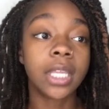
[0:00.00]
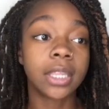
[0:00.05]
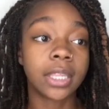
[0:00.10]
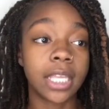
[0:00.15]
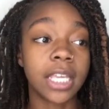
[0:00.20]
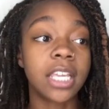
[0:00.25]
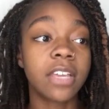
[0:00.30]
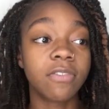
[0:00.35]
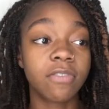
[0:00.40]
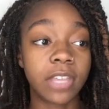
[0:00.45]

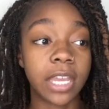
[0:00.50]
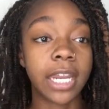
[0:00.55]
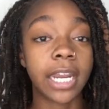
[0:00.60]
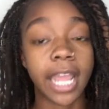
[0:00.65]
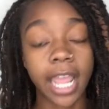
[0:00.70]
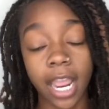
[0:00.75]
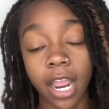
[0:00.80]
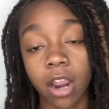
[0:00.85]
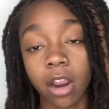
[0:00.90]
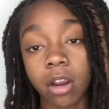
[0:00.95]
Think of that
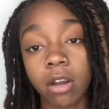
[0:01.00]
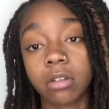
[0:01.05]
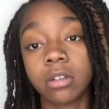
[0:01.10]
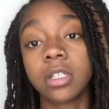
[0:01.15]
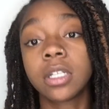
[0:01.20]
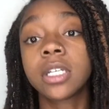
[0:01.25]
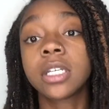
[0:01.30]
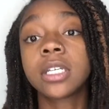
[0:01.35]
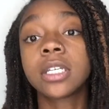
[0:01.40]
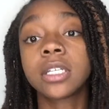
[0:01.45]
hair
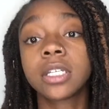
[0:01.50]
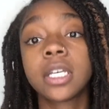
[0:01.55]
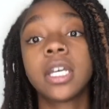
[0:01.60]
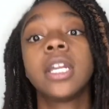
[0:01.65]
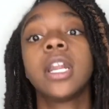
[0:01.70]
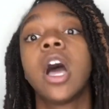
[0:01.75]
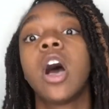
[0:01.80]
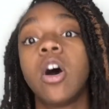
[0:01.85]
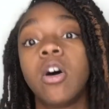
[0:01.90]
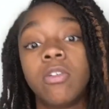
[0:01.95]

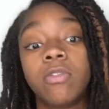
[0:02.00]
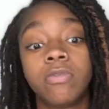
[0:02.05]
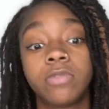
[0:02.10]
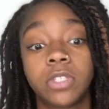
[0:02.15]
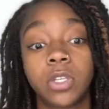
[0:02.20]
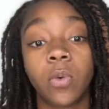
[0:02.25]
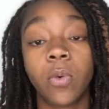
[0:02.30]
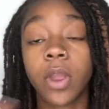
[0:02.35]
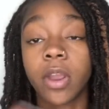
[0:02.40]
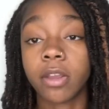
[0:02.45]
cut off
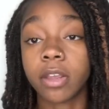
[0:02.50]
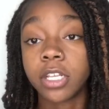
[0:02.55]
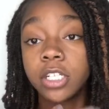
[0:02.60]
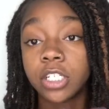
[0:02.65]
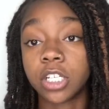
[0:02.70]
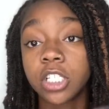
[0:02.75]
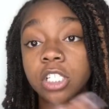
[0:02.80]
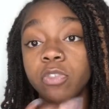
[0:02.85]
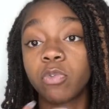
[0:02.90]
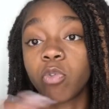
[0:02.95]
to where it's
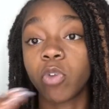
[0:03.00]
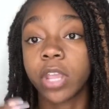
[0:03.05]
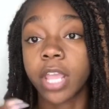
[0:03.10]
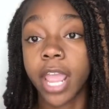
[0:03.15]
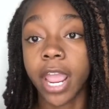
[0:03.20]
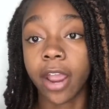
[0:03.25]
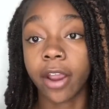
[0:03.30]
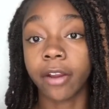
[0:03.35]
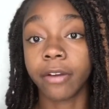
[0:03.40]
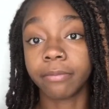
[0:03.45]
just free
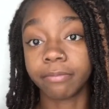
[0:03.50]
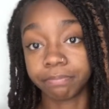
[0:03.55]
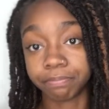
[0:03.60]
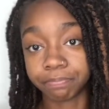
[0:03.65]
hair.